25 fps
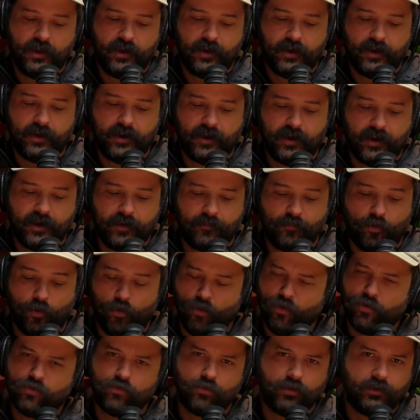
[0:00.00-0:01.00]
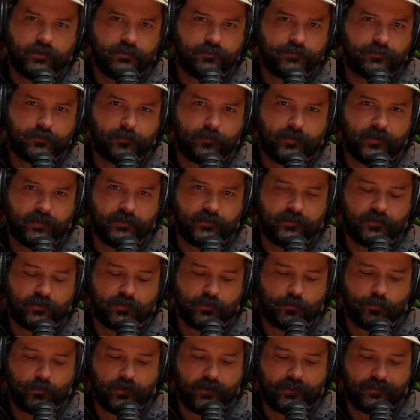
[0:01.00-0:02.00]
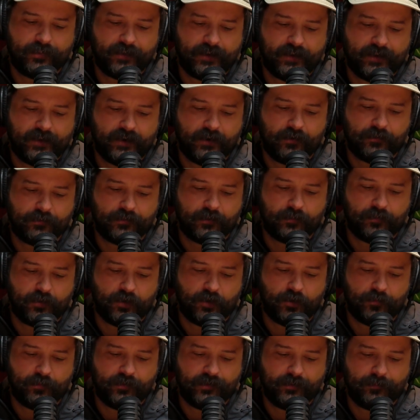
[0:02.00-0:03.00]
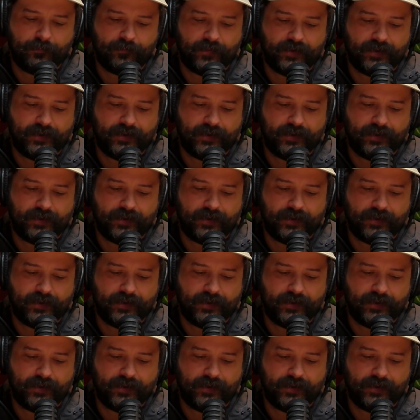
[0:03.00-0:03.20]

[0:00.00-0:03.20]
or Greece, depending on where they are at the moment.